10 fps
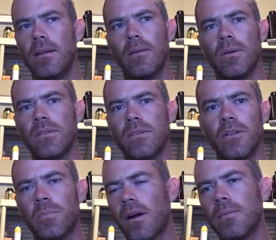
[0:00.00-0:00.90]
The
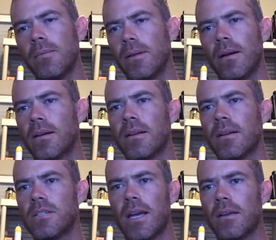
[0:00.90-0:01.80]
results probably aren't going
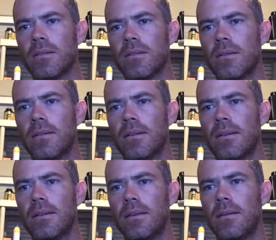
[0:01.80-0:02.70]
to change.
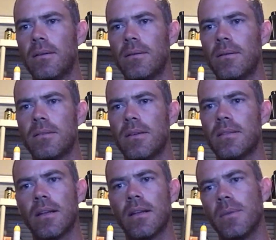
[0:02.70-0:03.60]

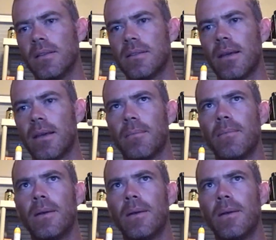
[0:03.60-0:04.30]
It's going to be the same.